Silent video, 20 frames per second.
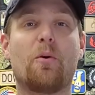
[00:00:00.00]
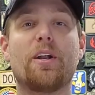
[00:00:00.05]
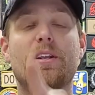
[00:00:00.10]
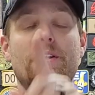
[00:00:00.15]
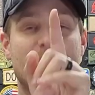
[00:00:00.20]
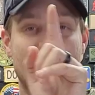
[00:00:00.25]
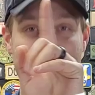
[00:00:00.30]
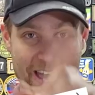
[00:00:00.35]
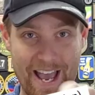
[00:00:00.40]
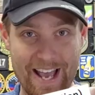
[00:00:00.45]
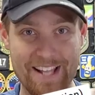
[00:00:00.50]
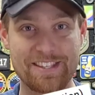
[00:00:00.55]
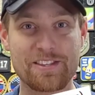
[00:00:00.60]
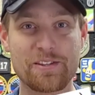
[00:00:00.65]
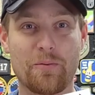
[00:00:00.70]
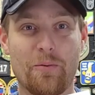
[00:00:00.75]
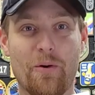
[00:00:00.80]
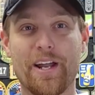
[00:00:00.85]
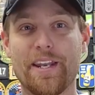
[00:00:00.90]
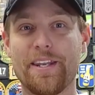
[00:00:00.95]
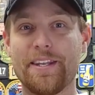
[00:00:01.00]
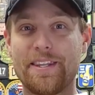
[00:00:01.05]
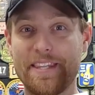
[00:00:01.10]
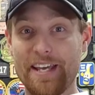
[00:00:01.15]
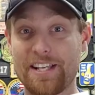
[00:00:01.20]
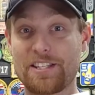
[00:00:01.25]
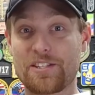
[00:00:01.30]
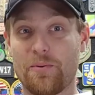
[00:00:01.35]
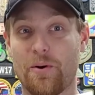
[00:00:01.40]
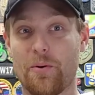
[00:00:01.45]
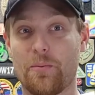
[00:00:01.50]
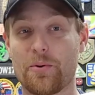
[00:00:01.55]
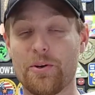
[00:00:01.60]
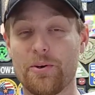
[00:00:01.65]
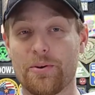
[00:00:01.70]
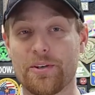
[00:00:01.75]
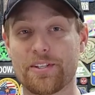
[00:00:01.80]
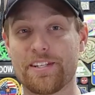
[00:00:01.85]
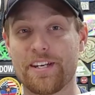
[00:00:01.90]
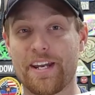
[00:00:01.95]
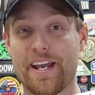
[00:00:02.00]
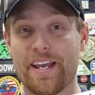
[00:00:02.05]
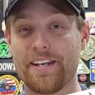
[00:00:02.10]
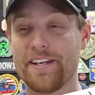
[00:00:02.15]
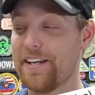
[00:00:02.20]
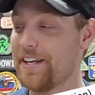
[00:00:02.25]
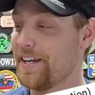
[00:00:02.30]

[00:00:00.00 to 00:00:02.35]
one, that's the one, that's the one we're doing today.